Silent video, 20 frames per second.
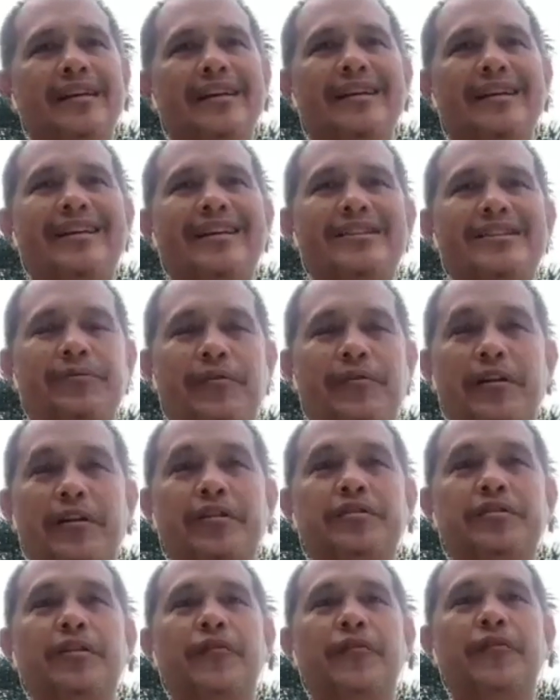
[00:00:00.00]
it's very
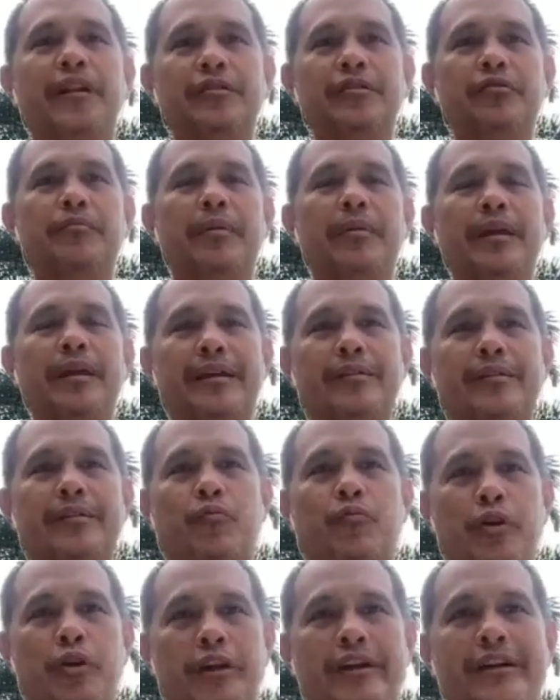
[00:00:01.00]
difficult to make it
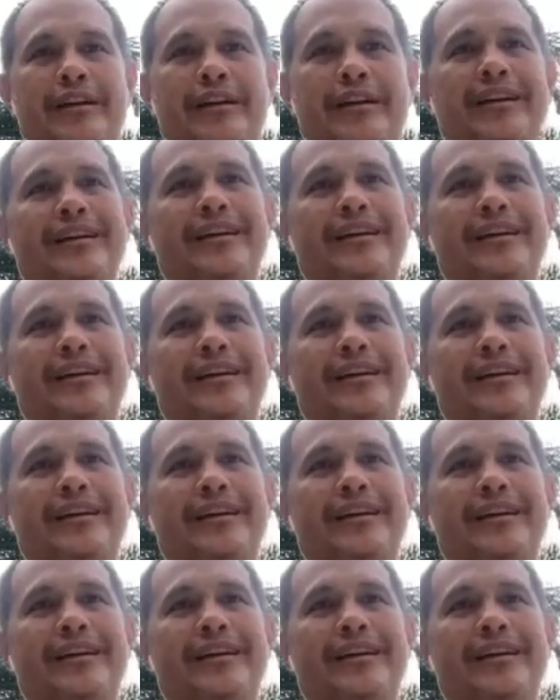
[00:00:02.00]
work.